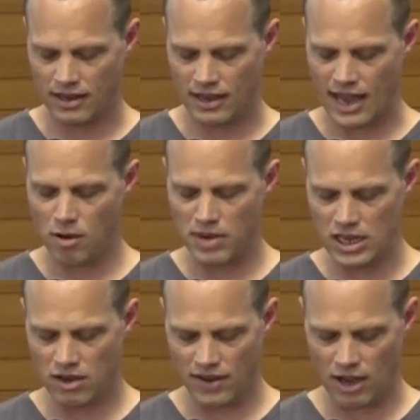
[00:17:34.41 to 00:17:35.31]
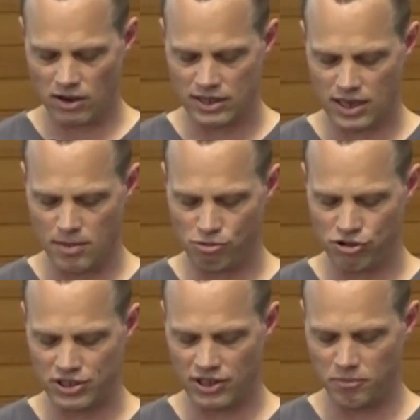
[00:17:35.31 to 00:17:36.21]
How many of our
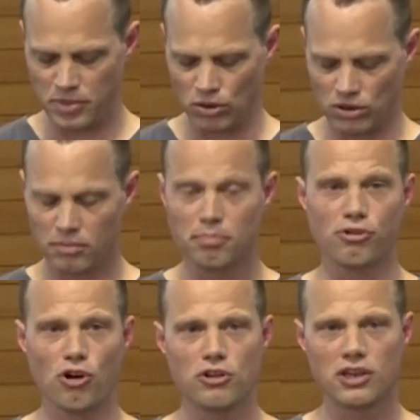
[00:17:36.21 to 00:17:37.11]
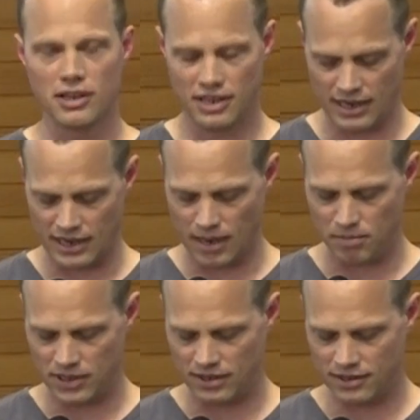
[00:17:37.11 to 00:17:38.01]
contemporaries have built broken and
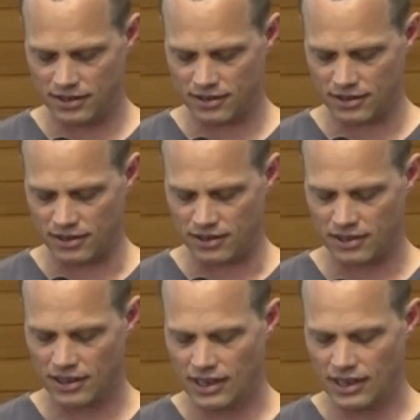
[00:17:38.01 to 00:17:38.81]
empty cisterns